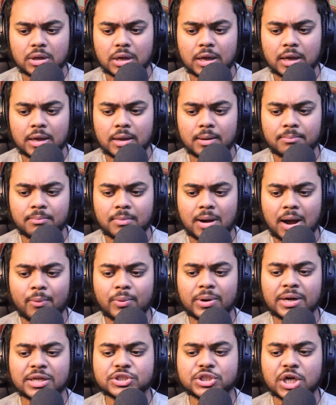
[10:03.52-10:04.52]
I
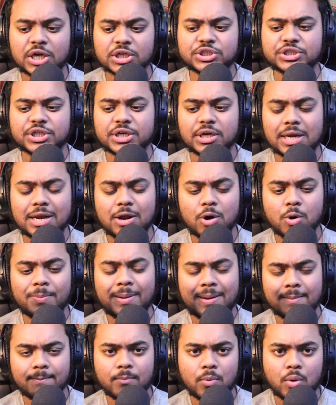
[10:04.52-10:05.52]
want to touch on a little
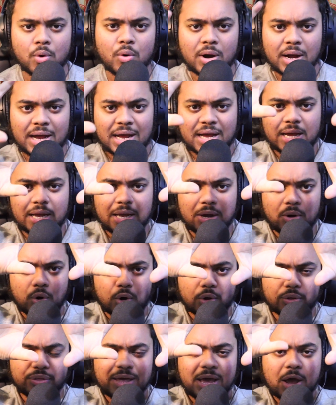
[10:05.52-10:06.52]
bit more
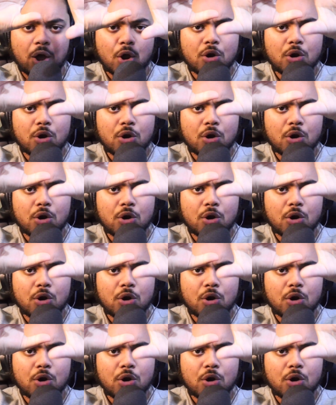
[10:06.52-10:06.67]
on their